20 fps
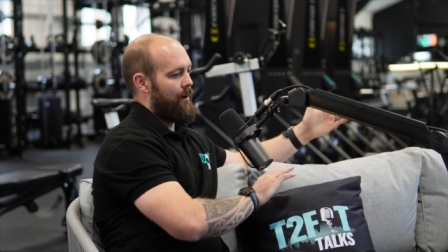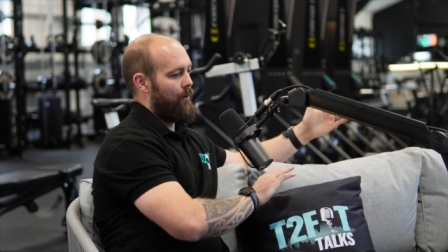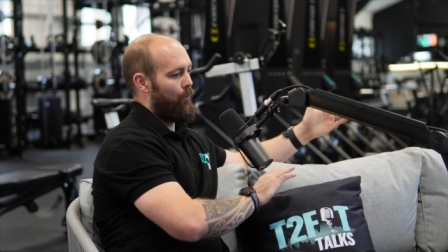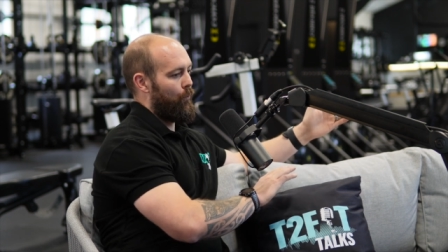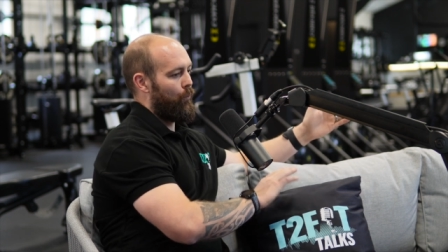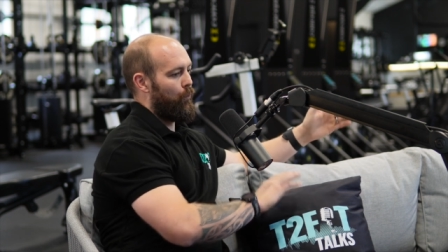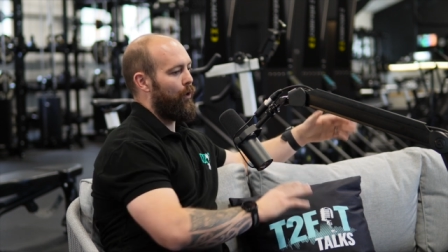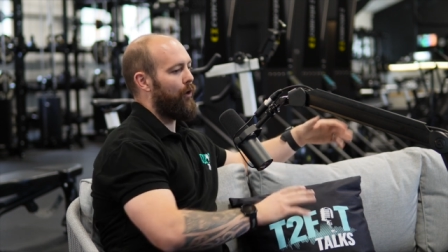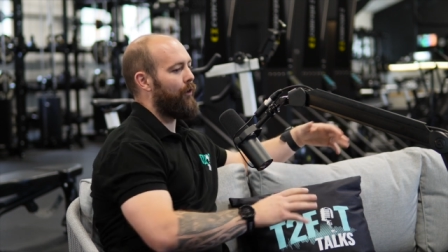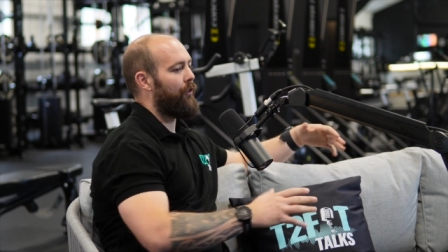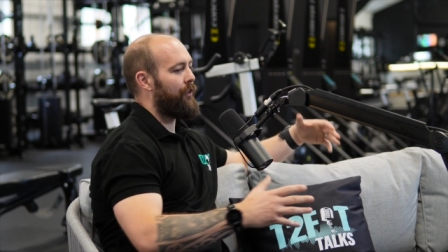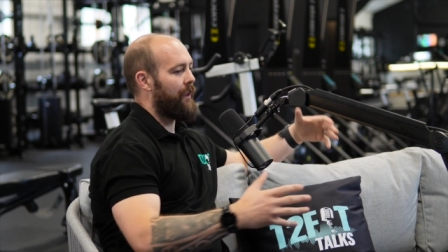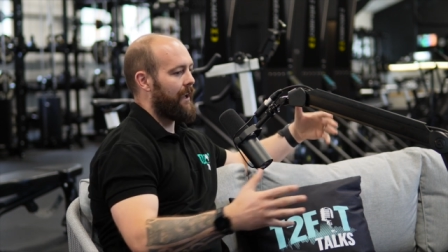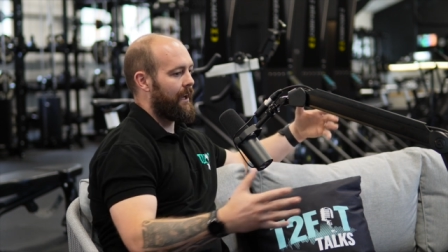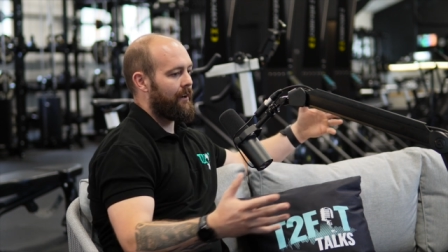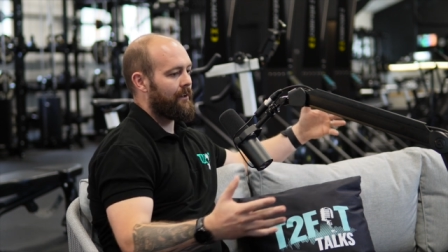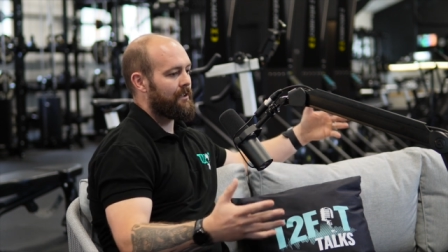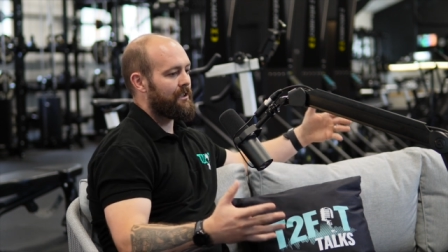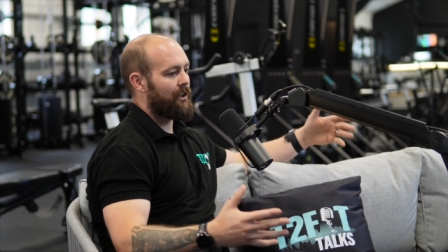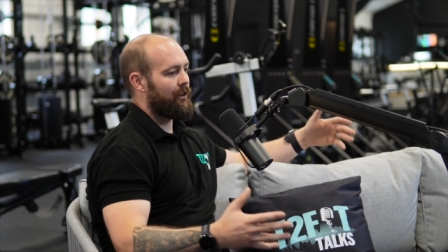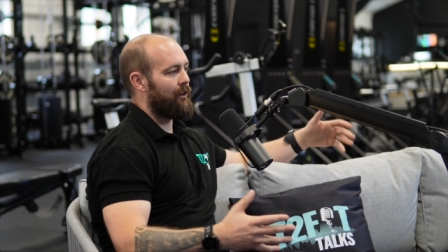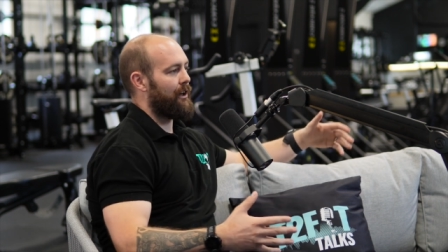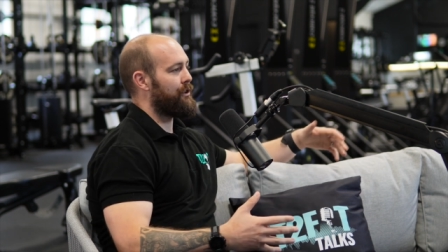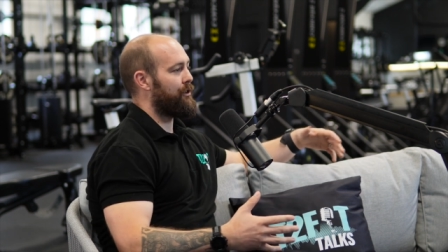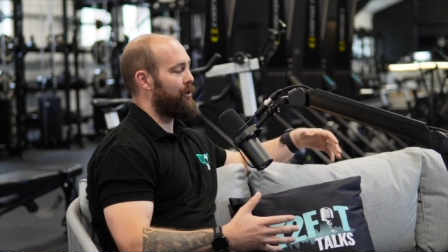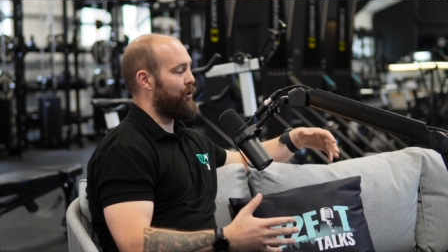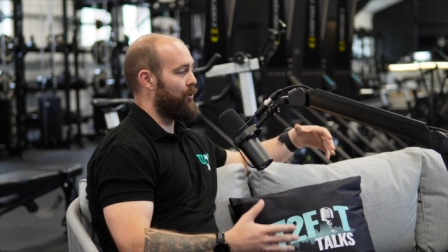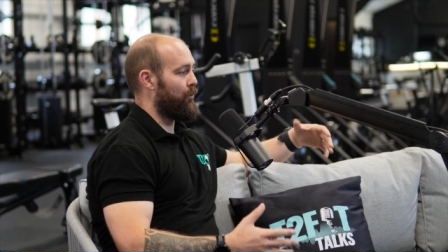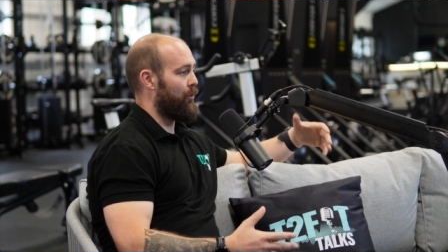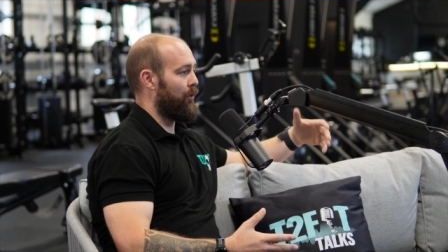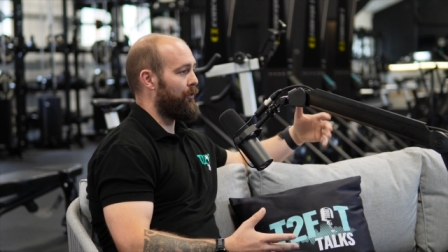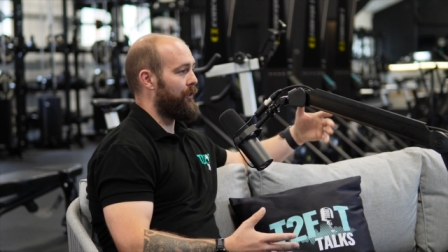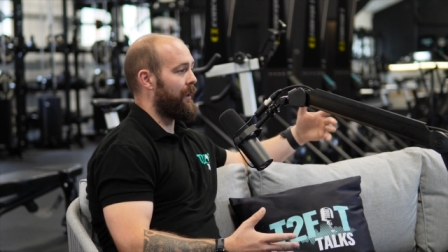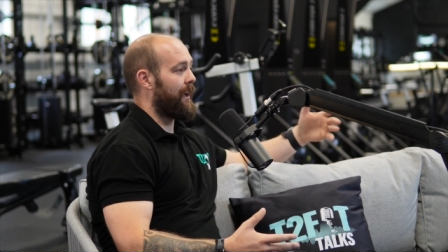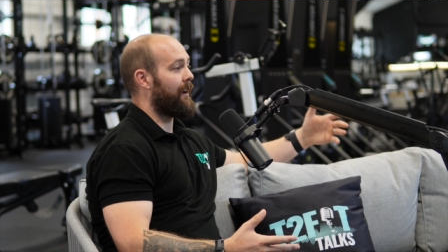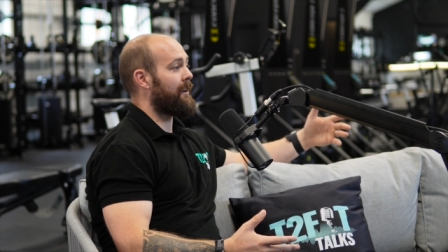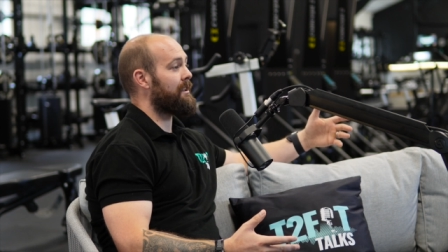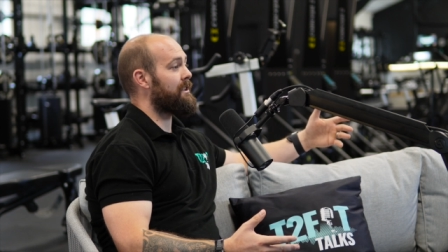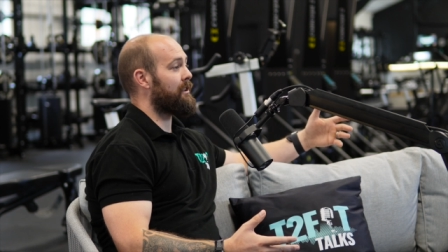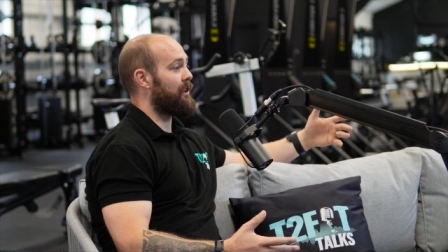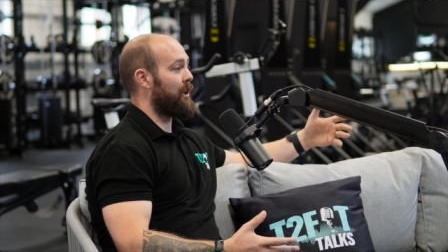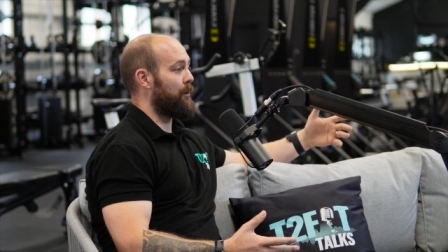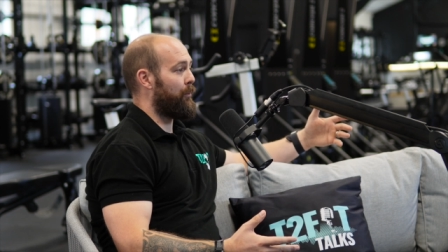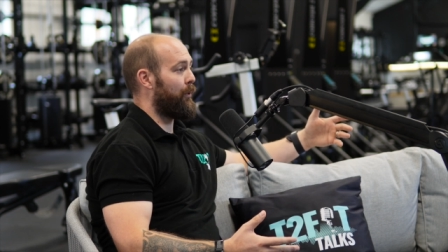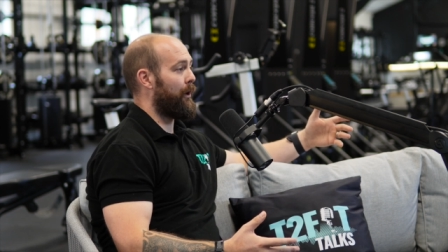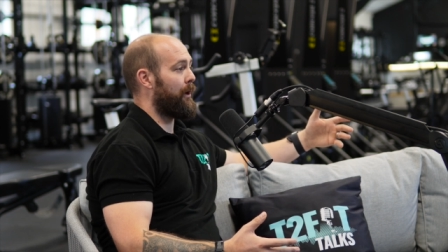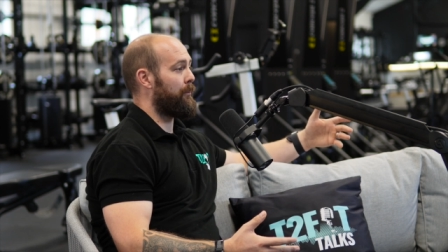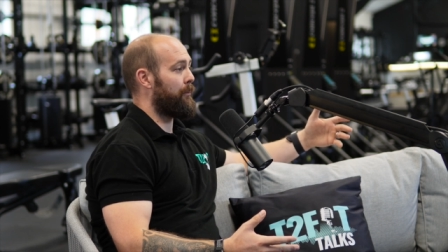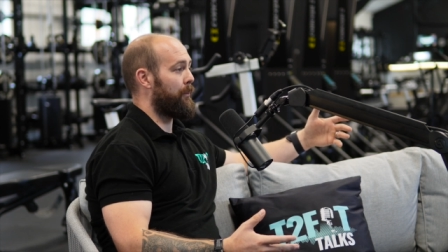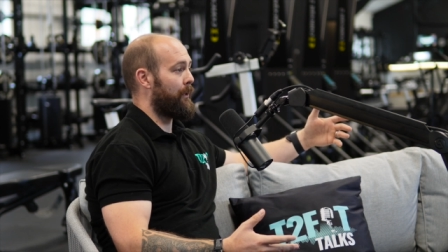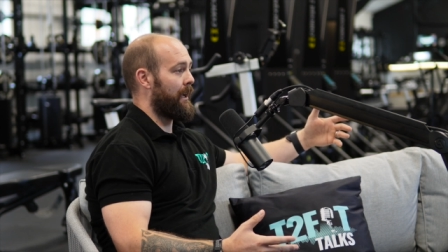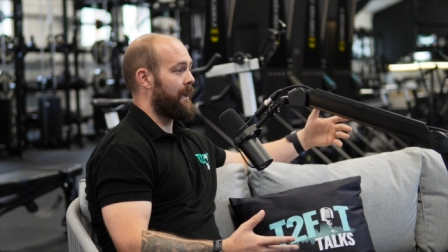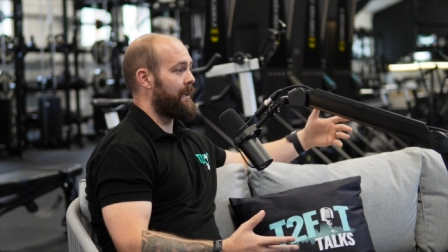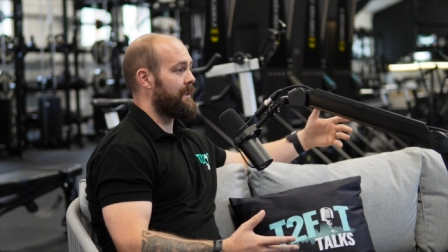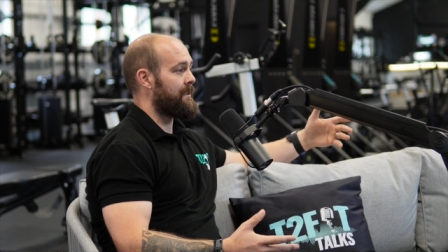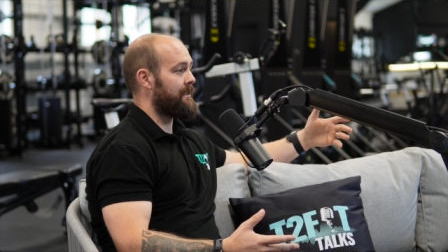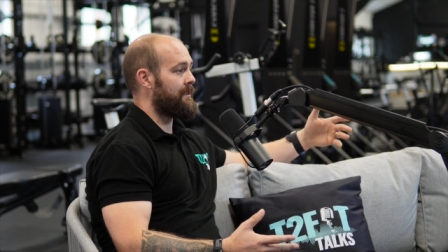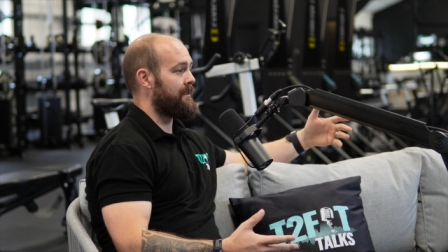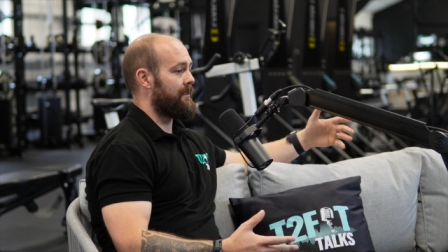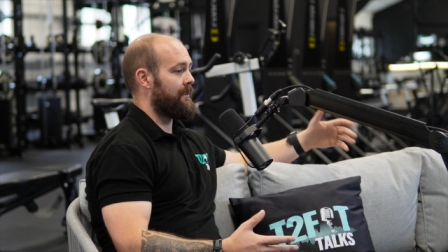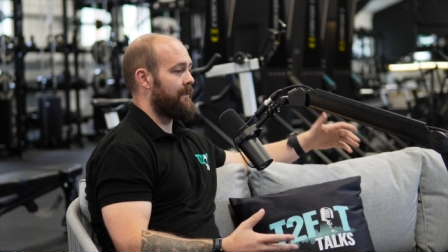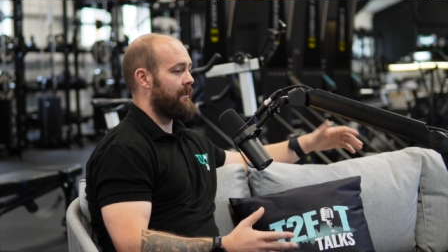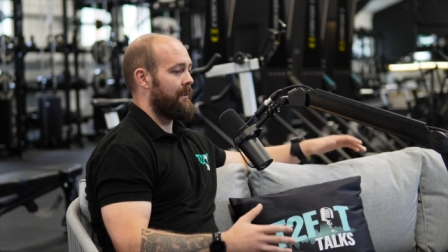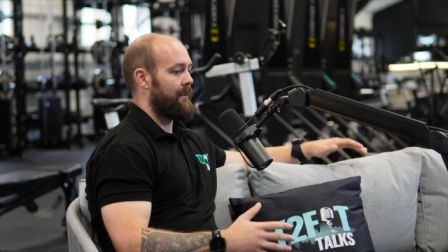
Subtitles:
What things can I do? What things can I put in place